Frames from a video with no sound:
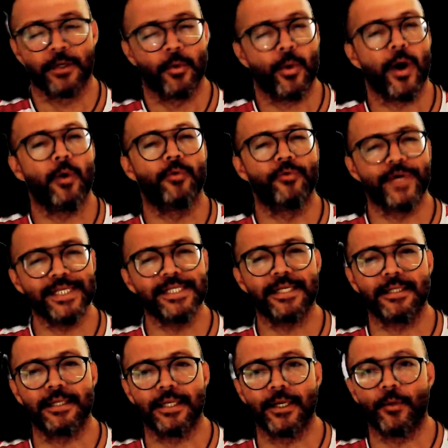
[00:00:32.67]
Well,
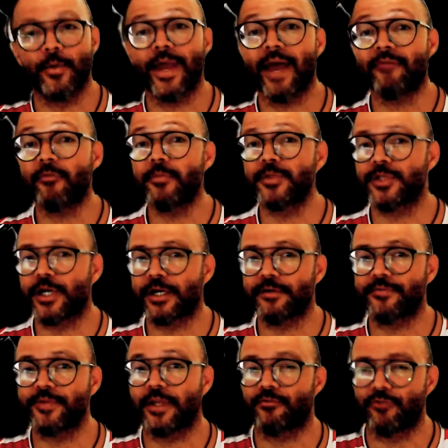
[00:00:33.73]
recently we have
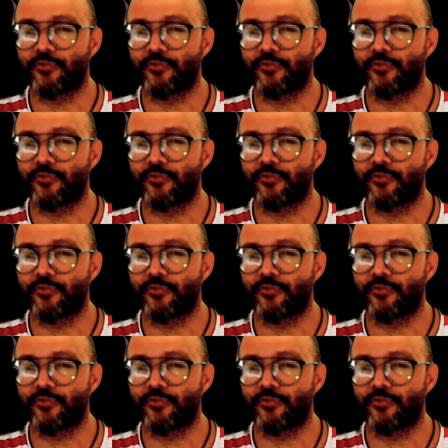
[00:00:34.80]
observed that